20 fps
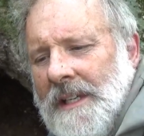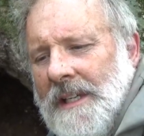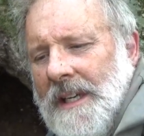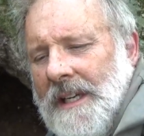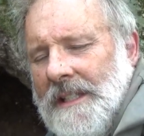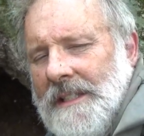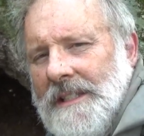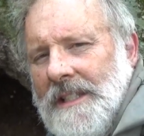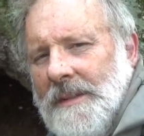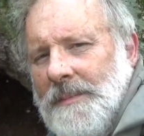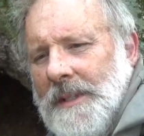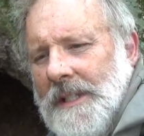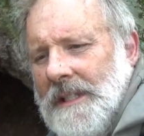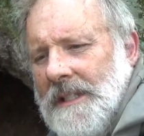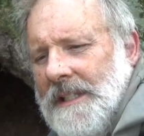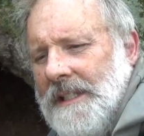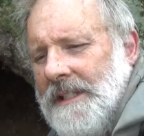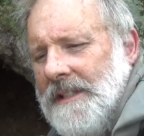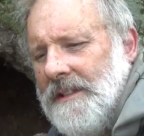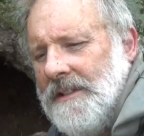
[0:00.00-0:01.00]
And
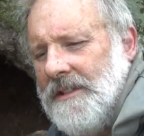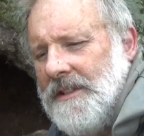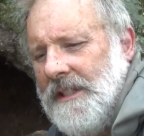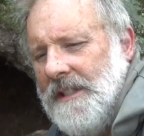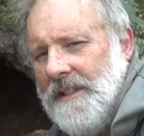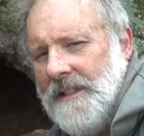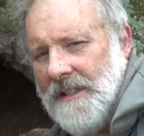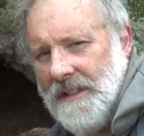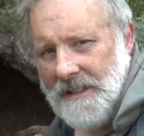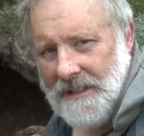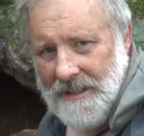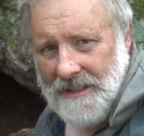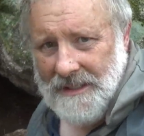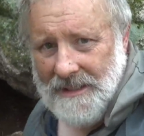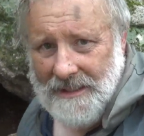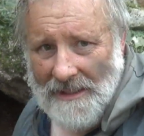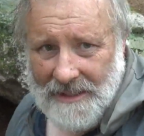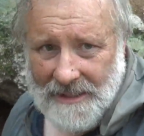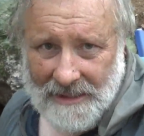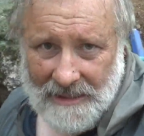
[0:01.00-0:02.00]
typically you'll see the
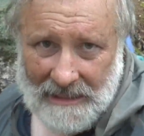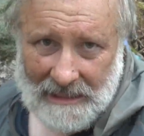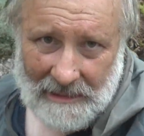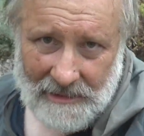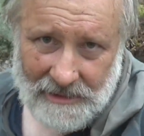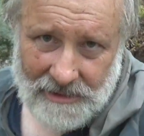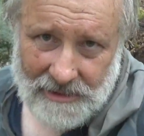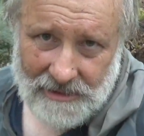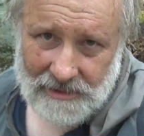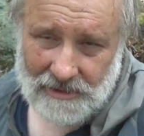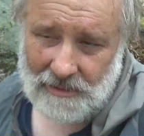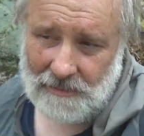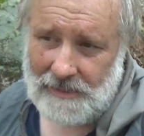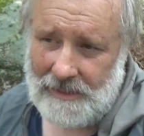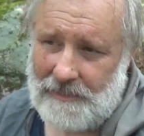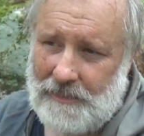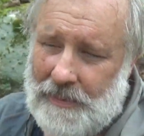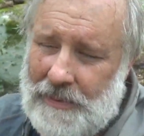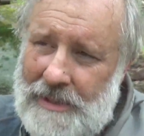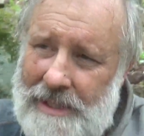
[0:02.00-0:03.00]
inclusions will
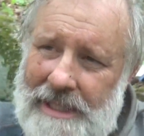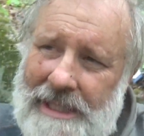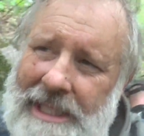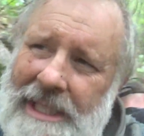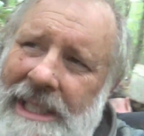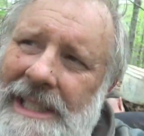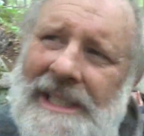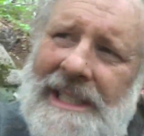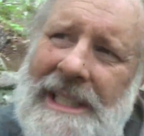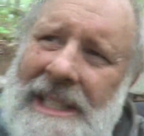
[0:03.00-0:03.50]
be pretty